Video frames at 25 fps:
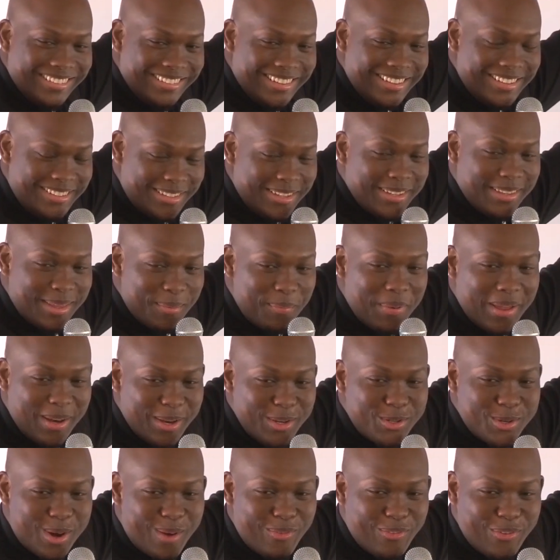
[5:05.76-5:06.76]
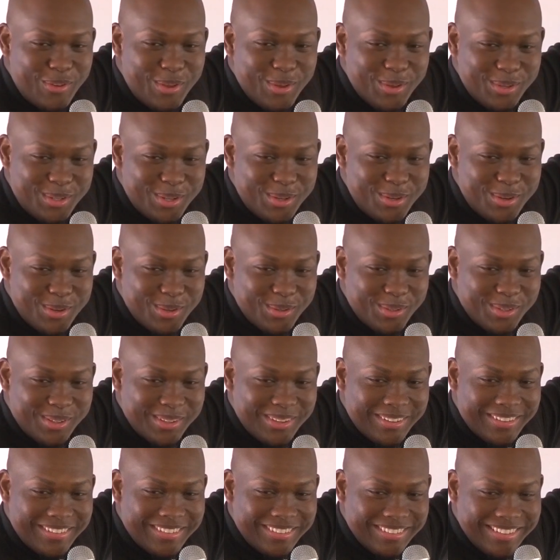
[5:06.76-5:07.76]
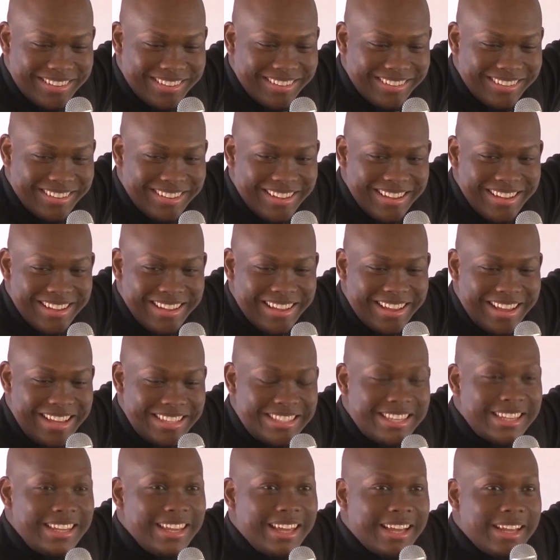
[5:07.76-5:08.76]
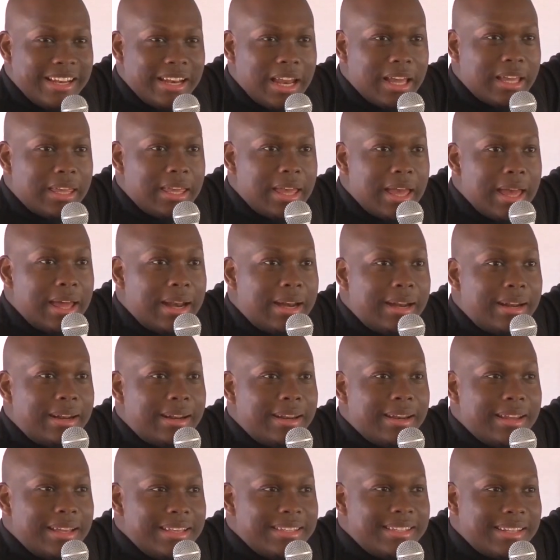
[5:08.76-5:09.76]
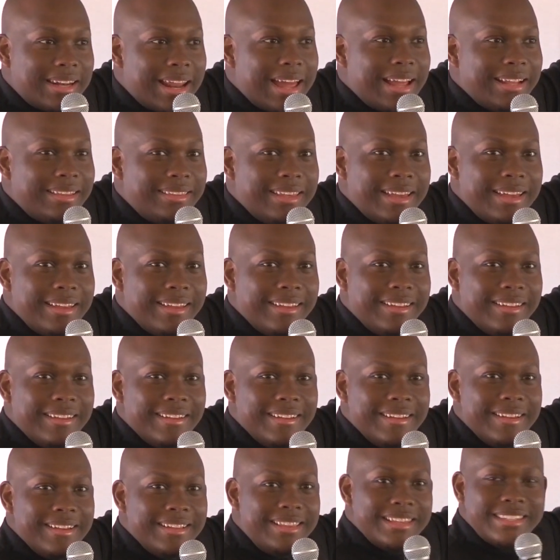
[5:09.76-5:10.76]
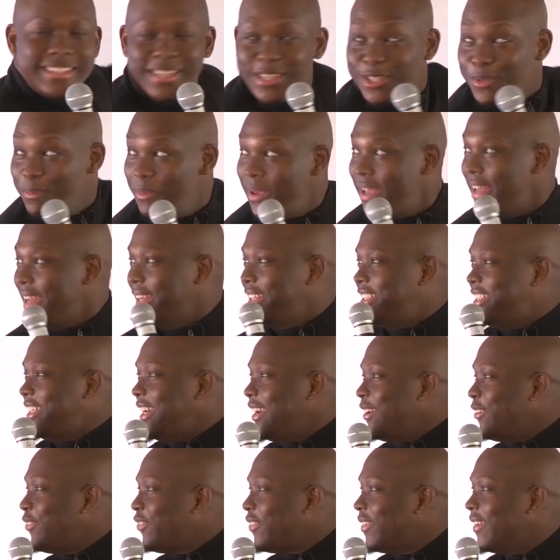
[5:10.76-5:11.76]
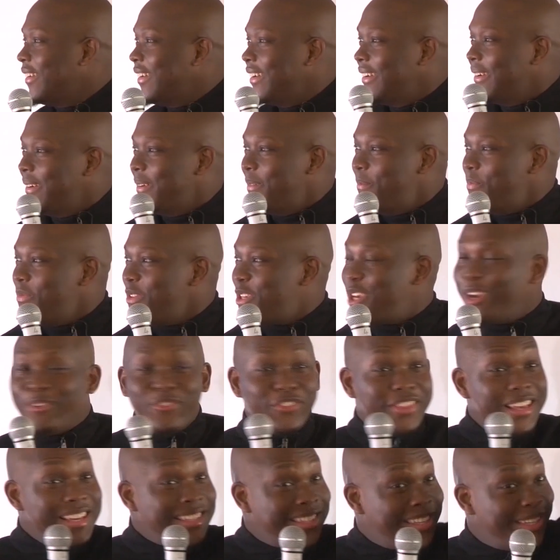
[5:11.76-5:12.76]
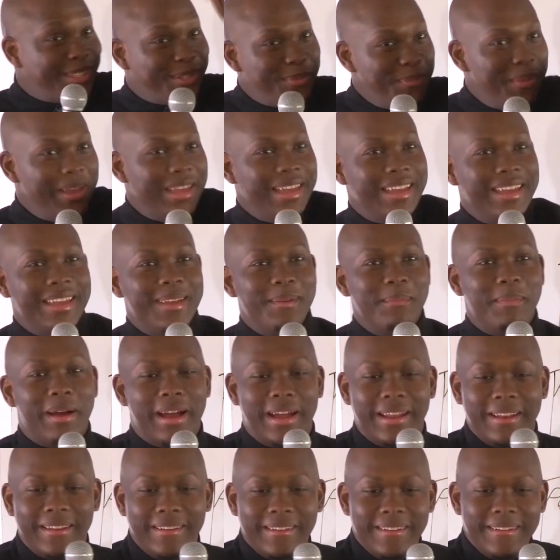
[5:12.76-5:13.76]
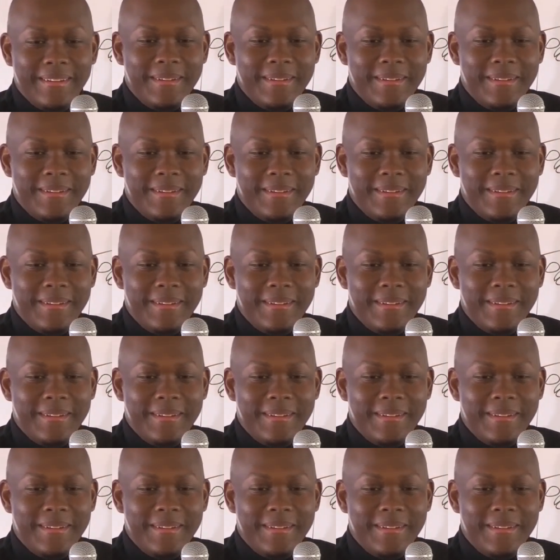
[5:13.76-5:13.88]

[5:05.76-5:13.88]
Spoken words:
Did the penny drop for you? Did you? You're sitting here like, yeah, he's right. Eh? This is me, Chief. Chief, this is me, man.